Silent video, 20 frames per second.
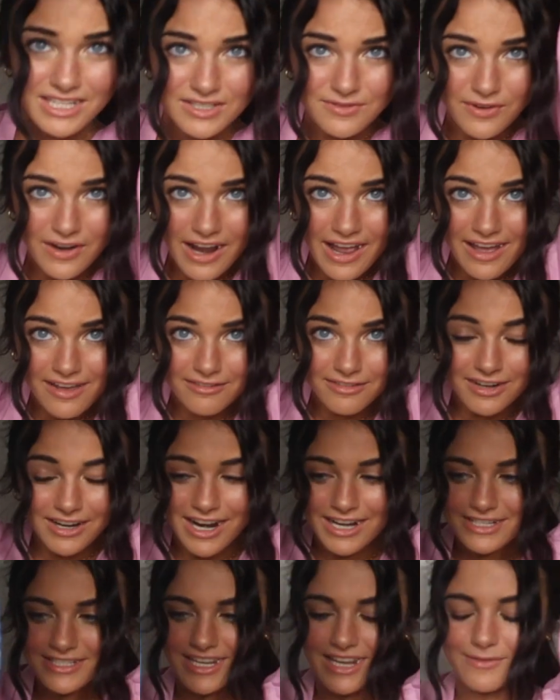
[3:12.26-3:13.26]
this forever.
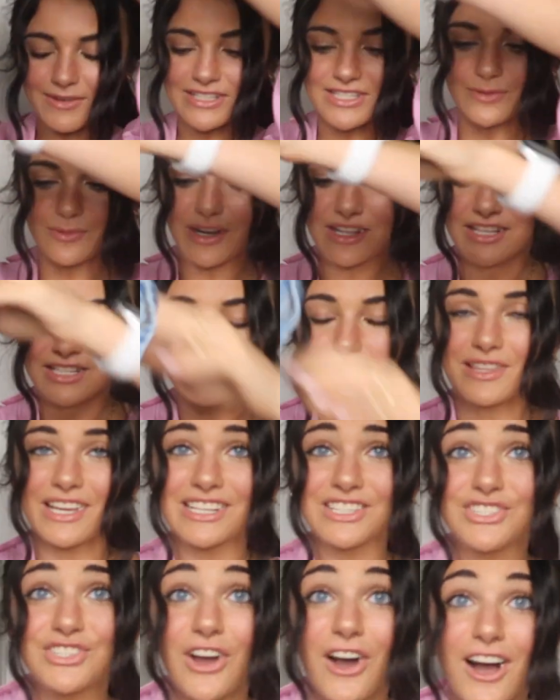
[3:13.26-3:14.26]
I just can't wait to wear this with
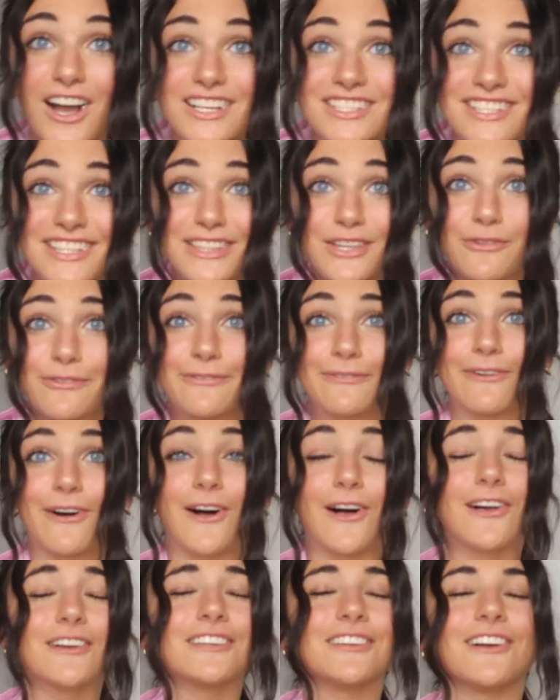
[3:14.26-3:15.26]
like docks in the
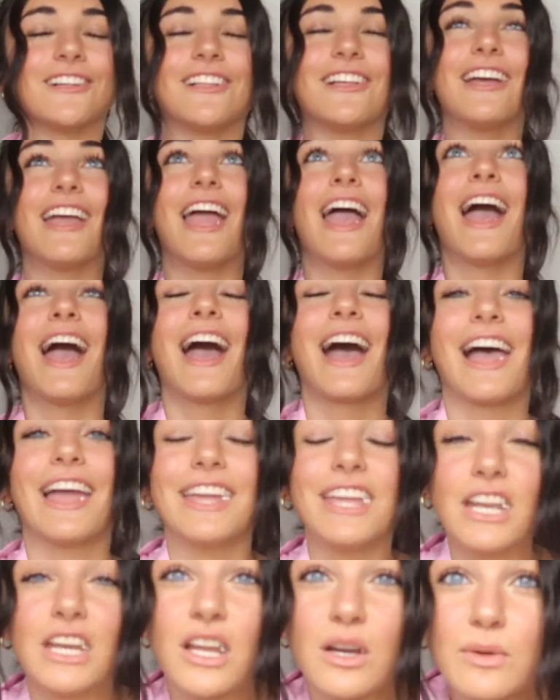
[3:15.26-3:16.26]
fall, y'all. I
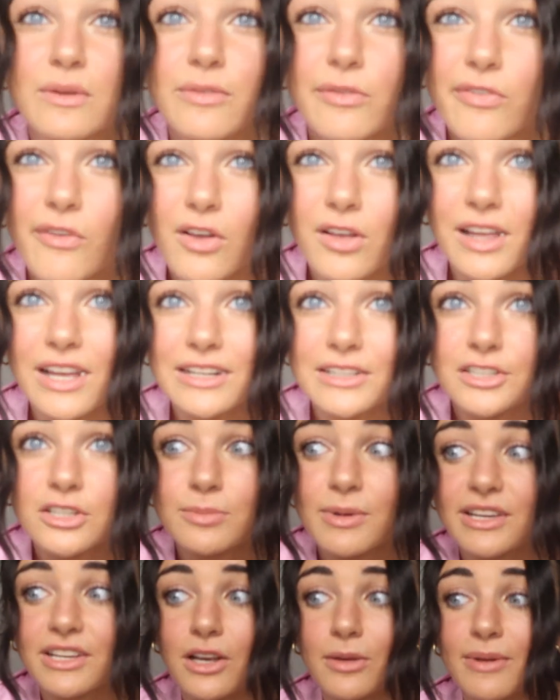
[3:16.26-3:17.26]
cannot wait for fall. I don't know
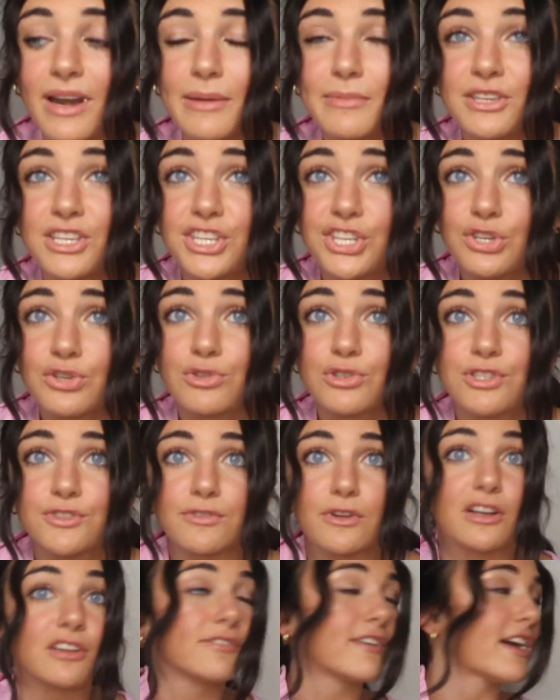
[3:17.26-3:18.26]
about y'all, but I'm a huge fall